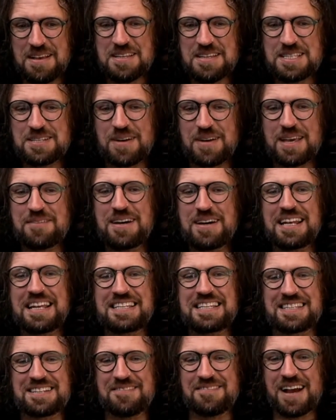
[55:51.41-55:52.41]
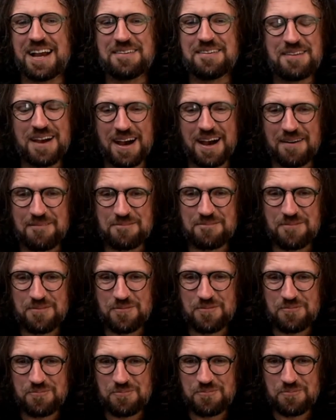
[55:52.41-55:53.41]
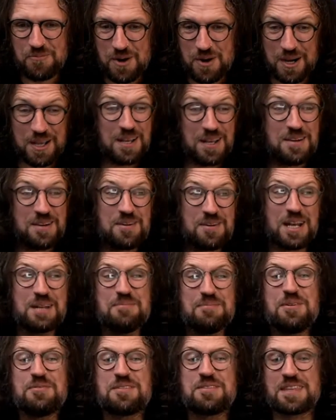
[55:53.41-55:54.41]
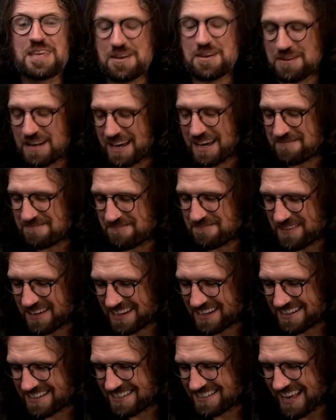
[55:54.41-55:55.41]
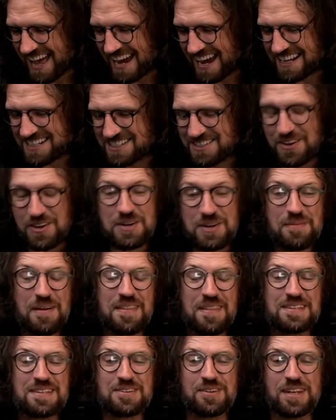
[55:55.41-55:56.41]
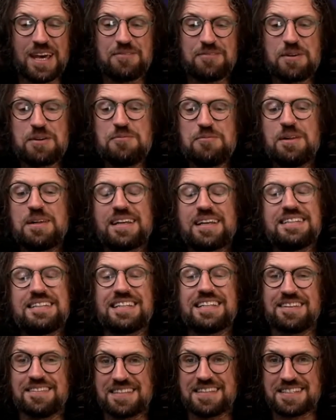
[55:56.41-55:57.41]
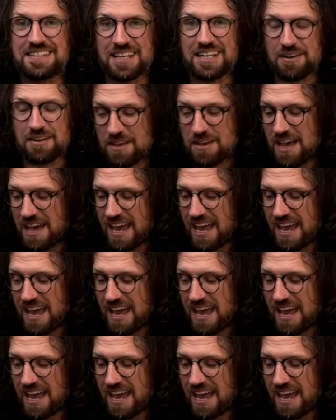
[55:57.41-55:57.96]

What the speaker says: So anyway, listen, right? We're gonna move to the Q&A because I could talk about this all night. We will continue this stuff.